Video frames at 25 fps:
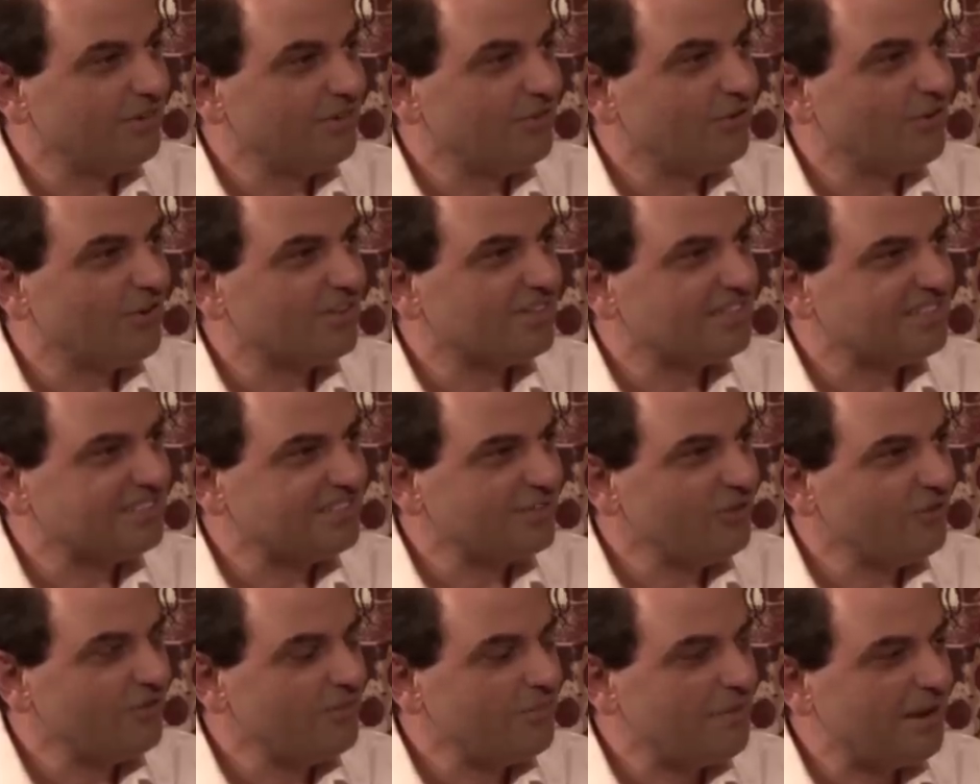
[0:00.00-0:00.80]
you've got the
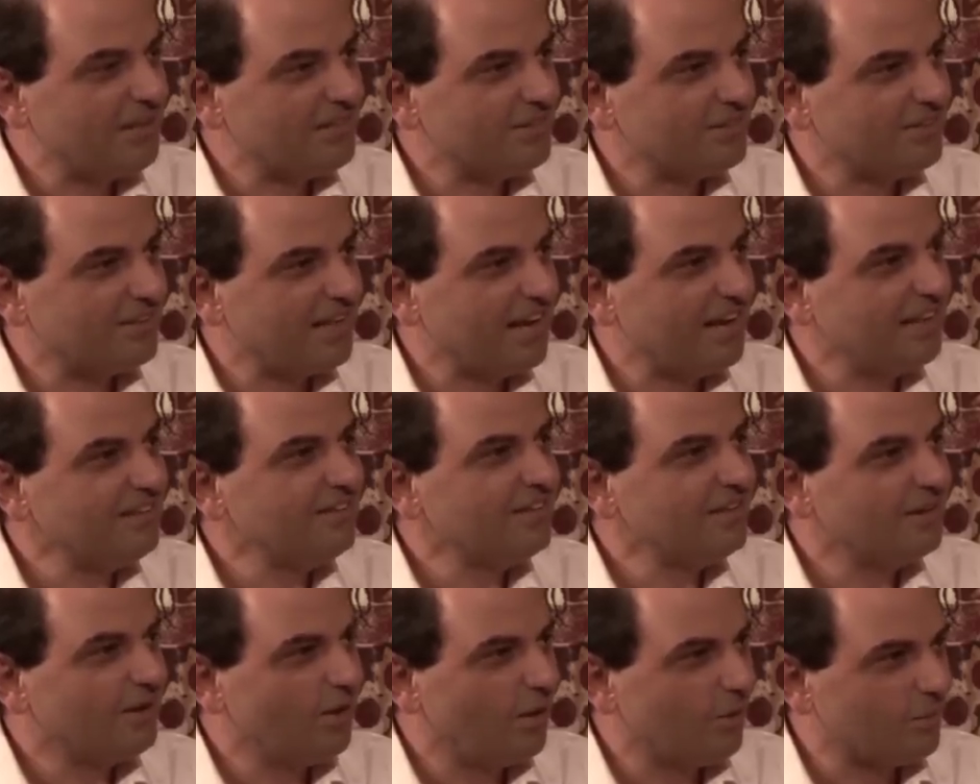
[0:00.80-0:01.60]
silver medal
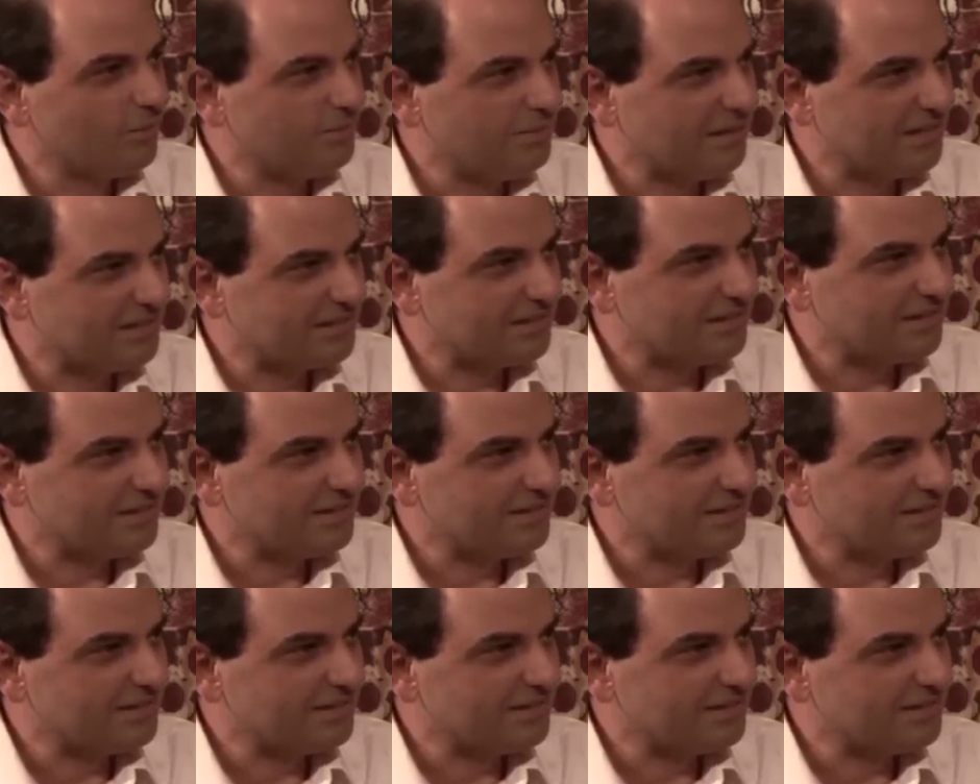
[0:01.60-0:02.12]
and the gold medal.